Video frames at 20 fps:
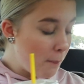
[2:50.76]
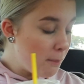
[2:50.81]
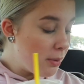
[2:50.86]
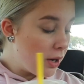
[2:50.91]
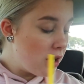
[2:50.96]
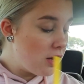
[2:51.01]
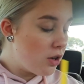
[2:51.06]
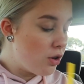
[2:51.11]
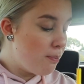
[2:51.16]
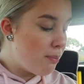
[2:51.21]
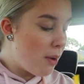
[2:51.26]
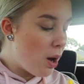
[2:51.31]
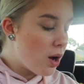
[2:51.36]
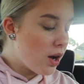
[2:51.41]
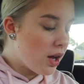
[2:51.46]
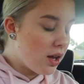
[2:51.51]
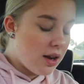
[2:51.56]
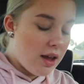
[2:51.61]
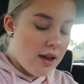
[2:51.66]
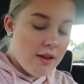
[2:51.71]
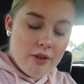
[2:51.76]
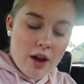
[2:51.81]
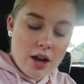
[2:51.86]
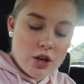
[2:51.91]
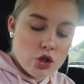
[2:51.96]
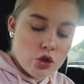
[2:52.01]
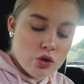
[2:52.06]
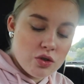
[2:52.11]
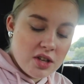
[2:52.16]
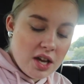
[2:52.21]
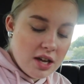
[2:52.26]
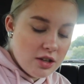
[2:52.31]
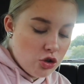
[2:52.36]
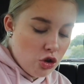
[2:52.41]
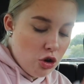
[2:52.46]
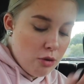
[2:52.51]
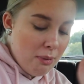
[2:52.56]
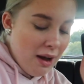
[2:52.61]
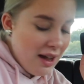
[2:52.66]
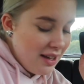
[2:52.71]
Pretty good bargain if I do say
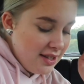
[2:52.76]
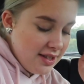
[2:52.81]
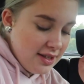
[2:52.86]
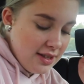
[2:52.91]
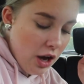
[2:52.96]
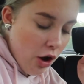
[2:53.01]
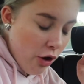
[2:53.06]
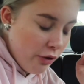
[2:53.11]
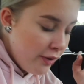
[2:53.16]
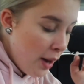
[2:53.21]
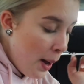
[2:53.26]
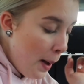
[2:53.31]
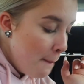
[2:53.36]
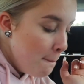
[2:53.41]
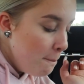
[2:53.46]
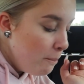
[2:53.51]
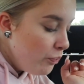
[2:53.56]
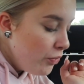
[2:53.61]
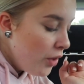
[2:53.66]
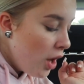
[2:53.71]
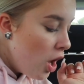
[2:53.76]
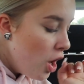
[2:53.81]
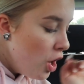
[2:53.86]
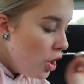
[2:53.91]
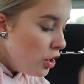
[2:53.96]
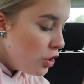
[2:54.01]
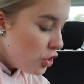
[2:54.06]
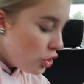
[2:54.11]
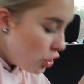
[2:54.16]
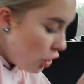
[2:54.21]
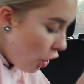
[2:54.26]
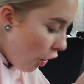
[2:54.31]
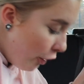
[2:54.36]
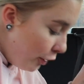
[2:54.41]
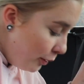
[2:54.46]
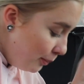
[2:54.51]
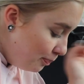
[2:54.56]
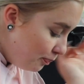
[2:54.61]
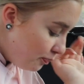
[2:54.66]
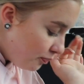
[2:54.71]
so myself. So
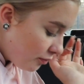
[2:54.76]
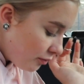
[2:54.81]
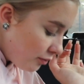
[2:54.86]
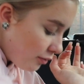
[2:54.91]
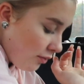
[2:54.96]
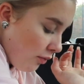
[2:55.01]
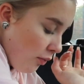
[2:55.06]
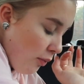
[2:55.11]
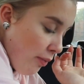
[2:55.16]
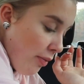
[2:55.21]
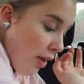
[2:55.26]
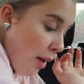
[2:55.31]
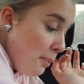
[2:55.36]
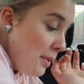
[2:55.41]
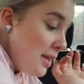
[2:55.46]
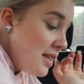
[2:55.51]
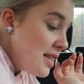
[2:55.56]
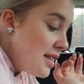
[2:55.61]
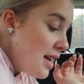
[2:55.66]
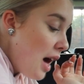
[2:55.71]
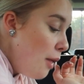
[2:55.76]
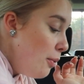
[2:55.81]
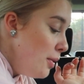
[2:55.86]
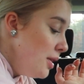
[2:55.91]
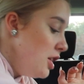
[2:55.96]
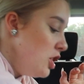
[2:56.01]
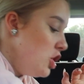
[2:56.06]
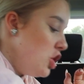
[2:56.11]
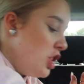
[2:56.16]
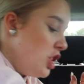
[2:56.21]
I'm going to start with the